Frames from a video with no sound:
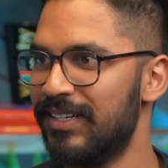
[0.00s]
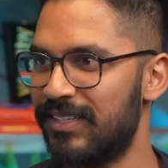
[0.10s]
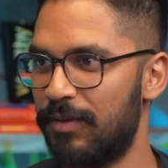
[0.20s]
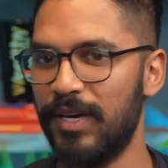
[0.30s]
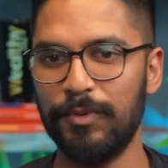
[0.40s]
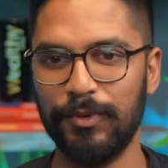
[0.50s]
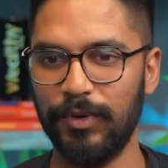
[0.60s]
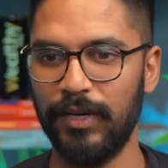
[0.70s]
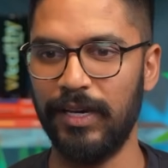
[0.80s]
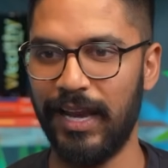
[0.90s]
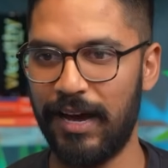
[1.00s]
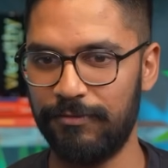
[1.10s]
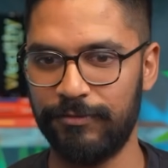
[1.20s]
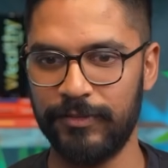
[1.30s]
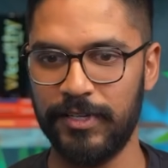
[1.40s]
Some people
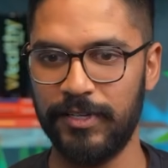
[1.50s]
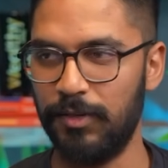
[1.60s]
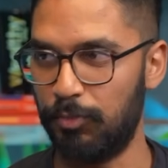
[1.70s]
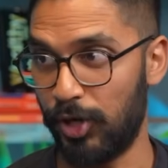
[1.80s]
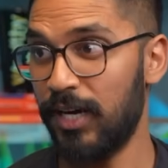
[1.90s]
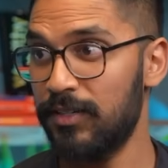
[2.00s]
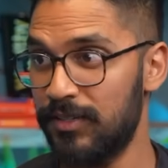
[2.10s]
love the product.